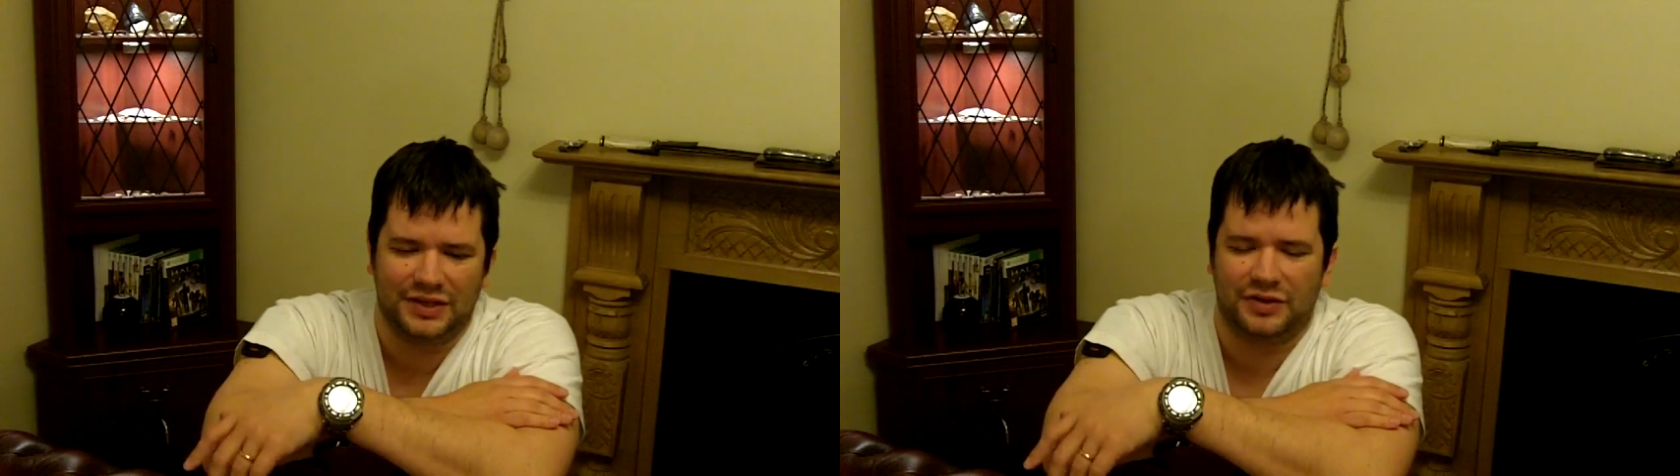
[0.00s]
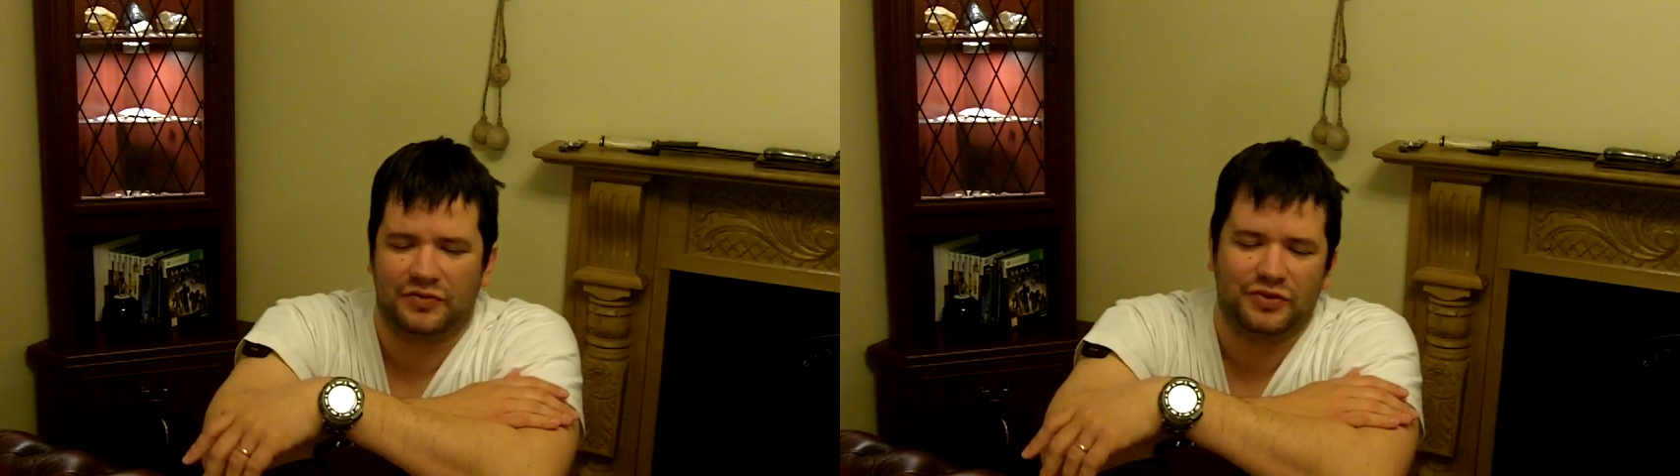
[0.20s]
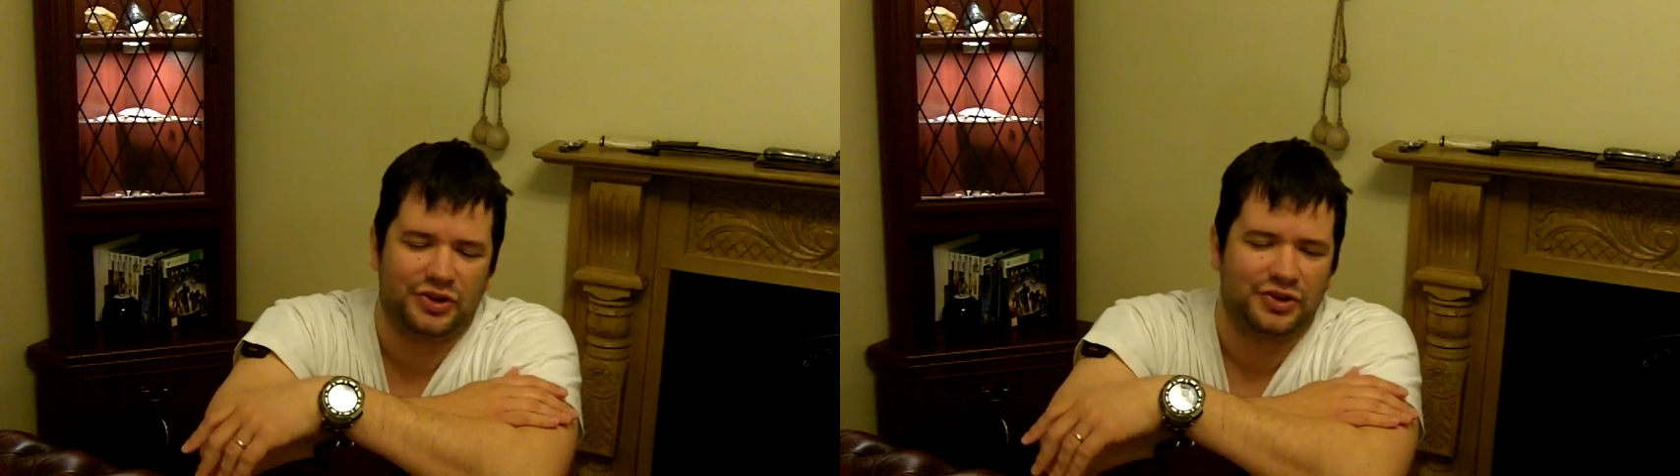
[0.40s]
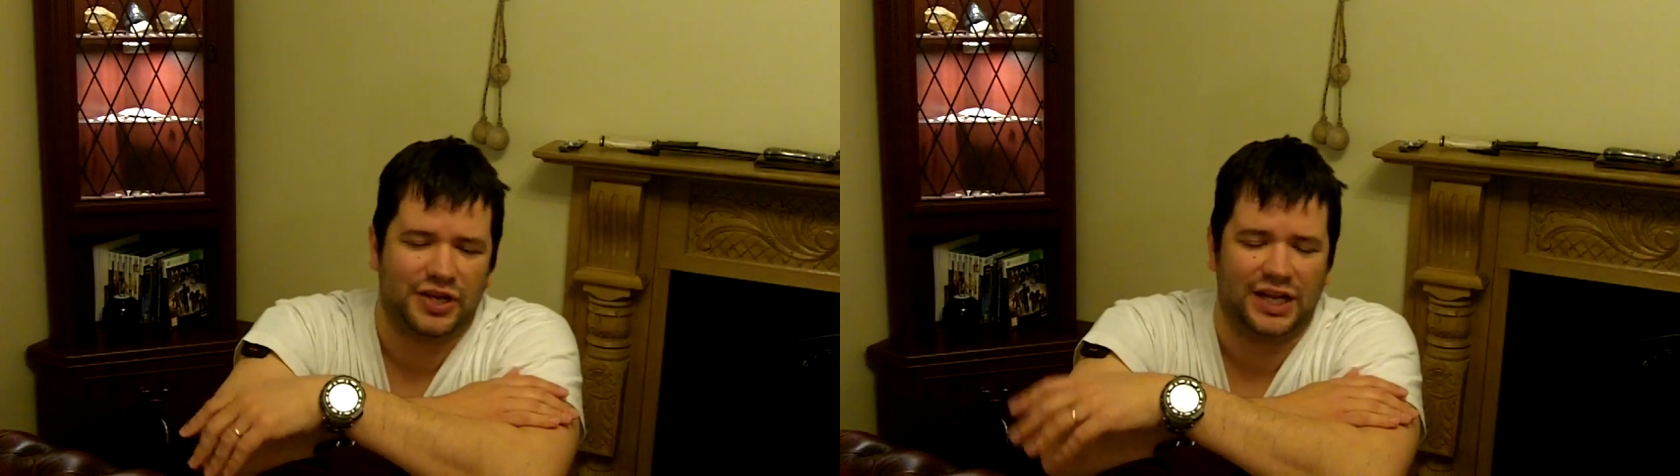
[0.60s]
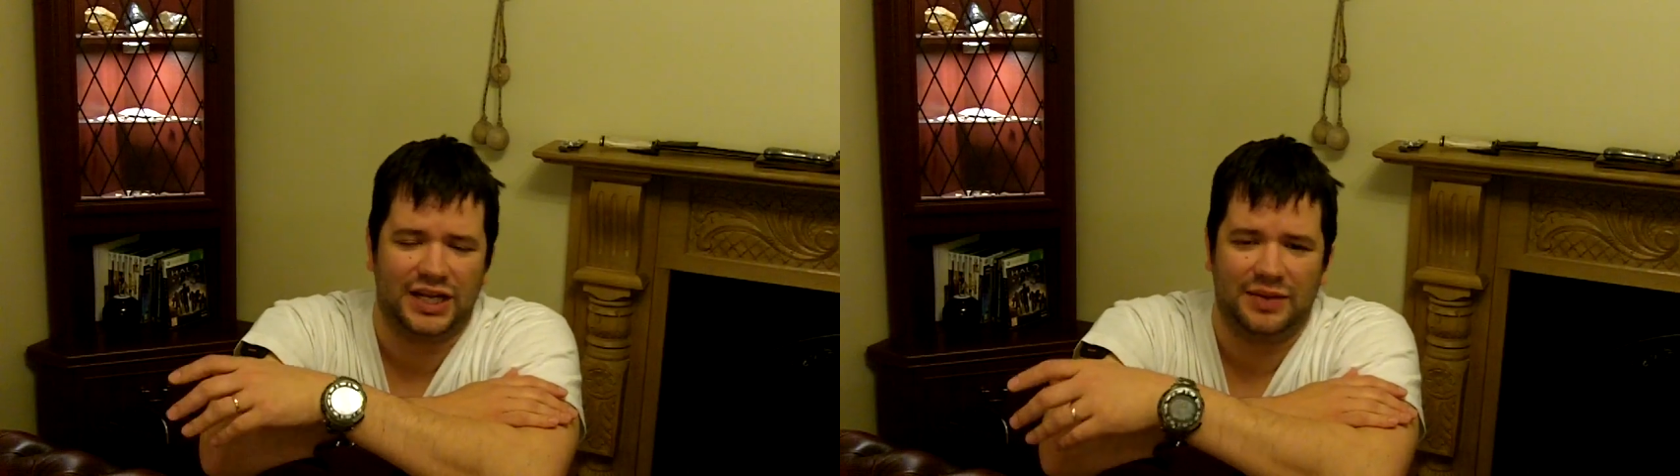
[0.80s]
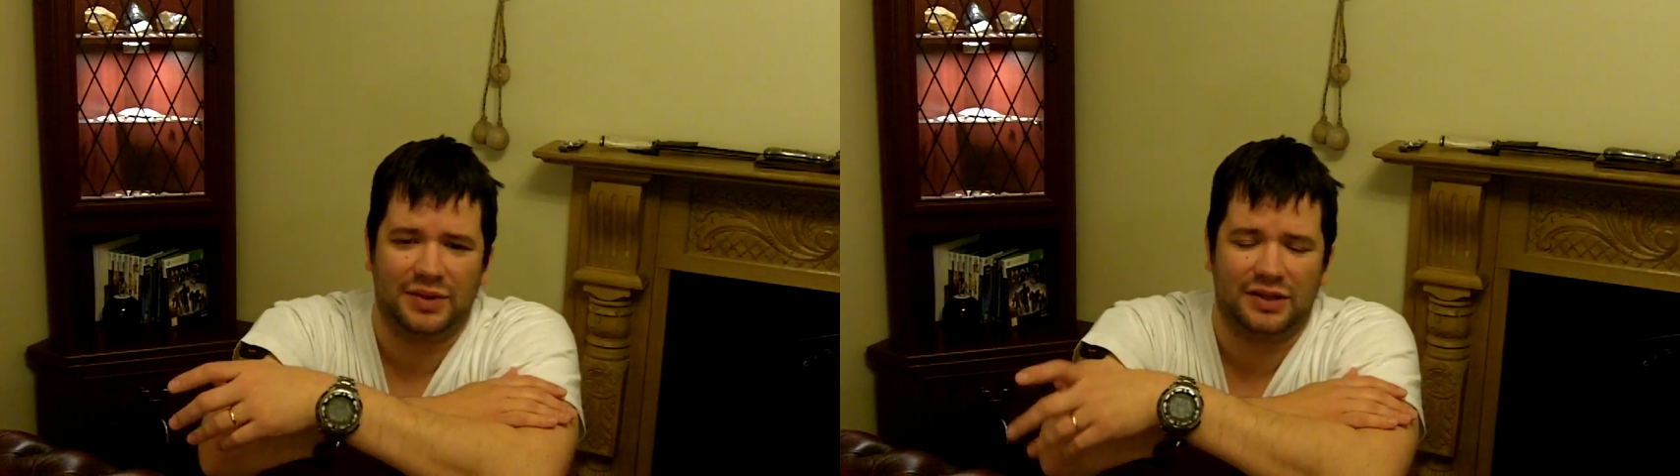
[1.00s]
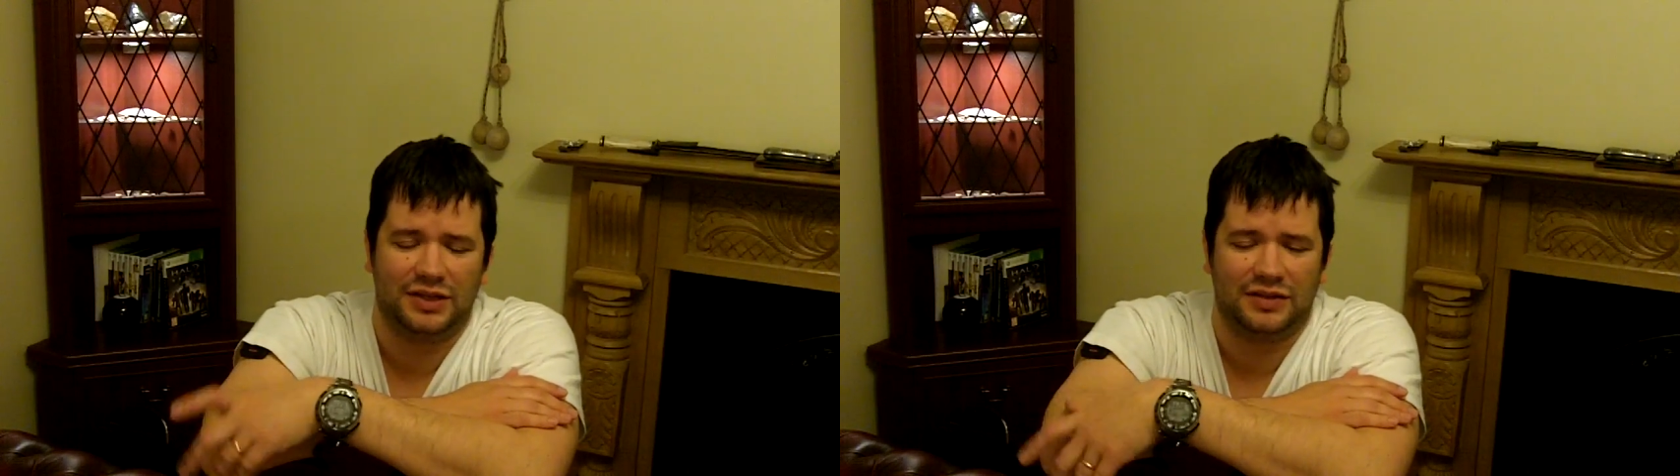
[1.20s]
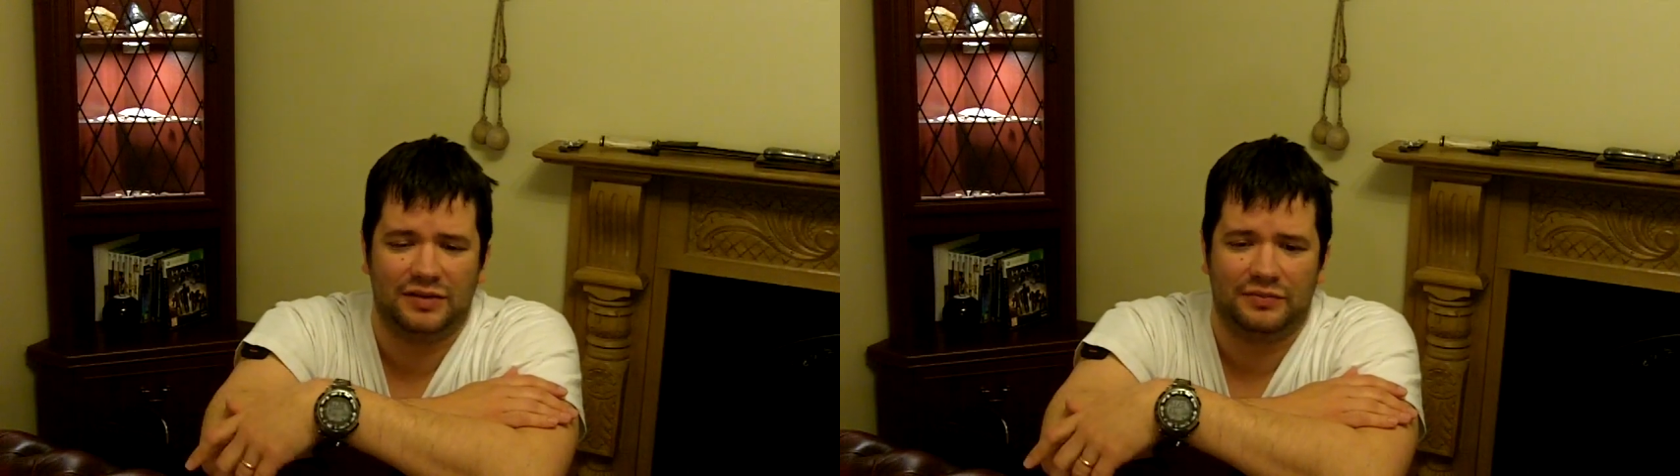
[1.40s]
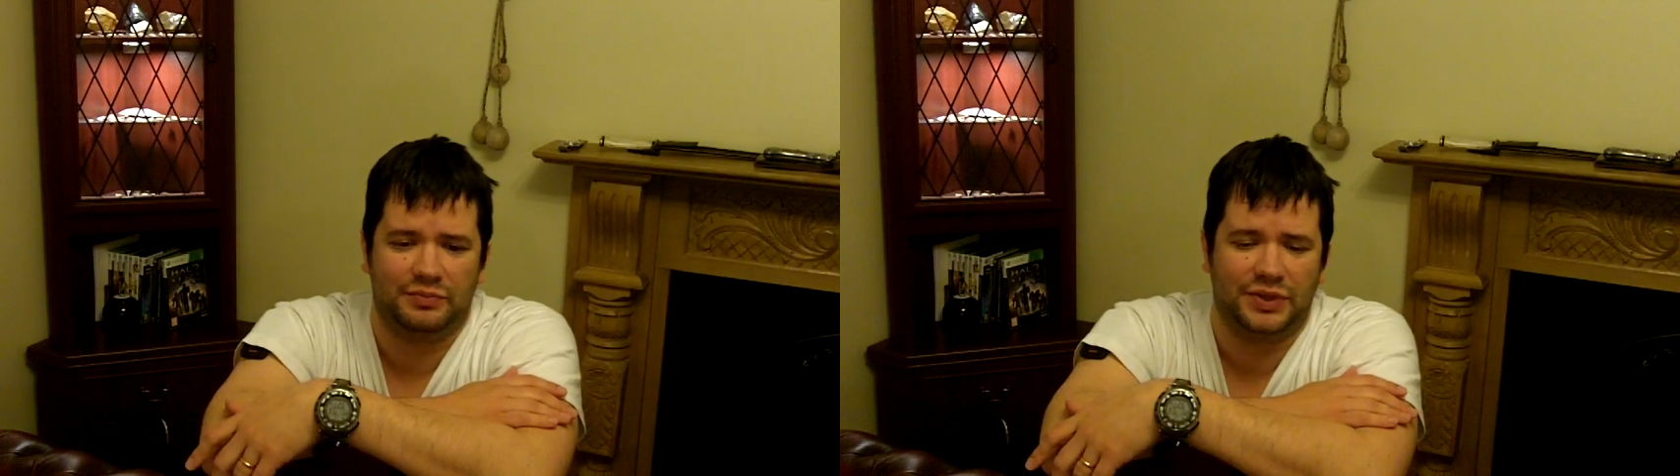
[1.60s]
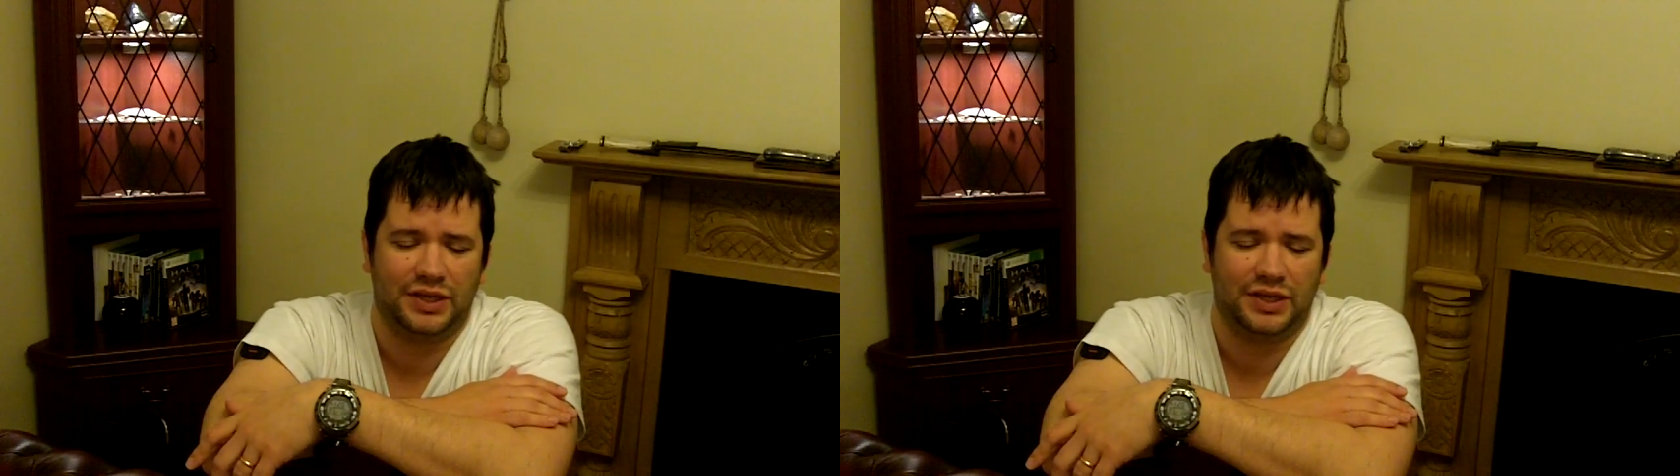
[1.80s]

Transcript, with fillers: you, you get an email in,